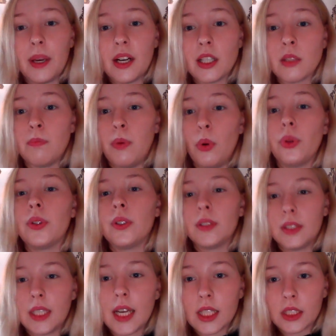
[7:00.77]
because both are
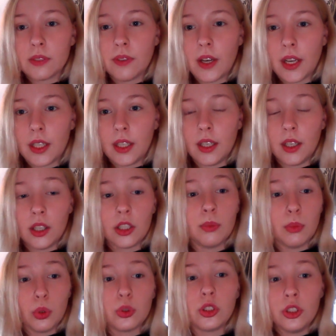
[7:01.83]
satisfied here, the
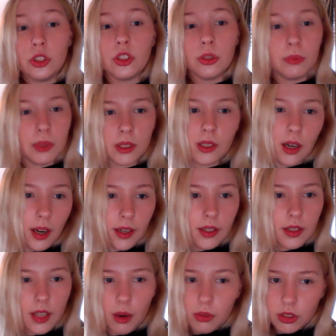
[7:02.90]
motion should be
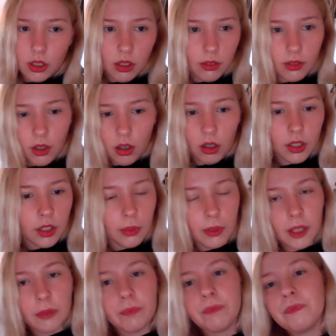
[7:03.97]
denied. That was our
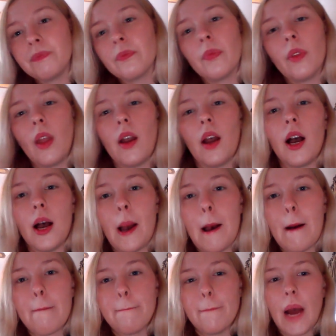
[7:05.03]
argument.
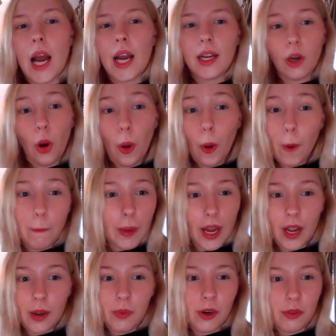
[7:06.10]
I hope
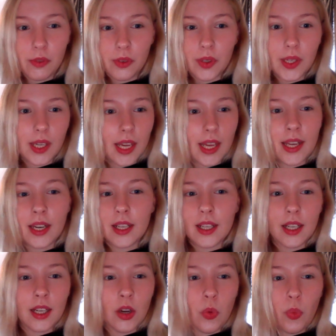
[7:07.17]
I went over it in
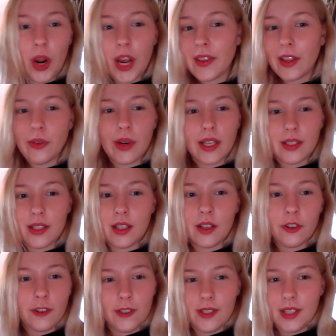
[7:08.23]
a way that you guys can
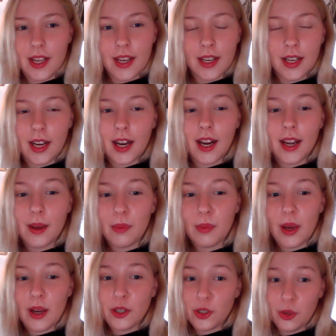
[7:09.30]
understand. I
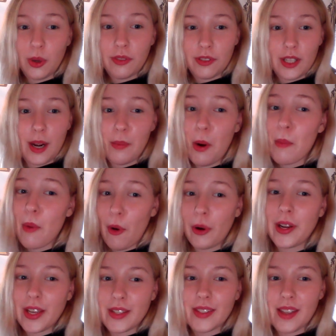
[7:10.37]
am short for time. I'm
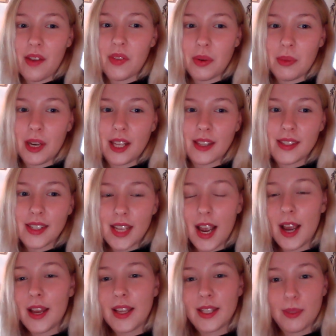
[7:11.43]
already at 7 minutes.
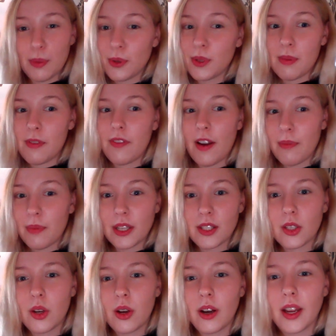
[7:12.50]
It's supposed to be 5
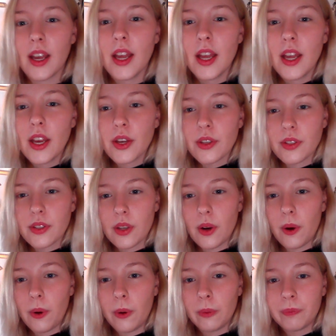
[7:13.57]
minutes long.
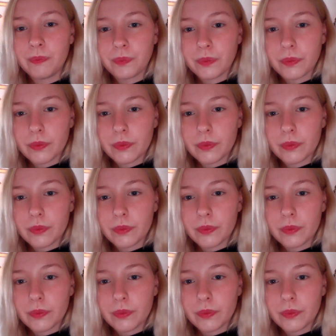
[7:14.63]
So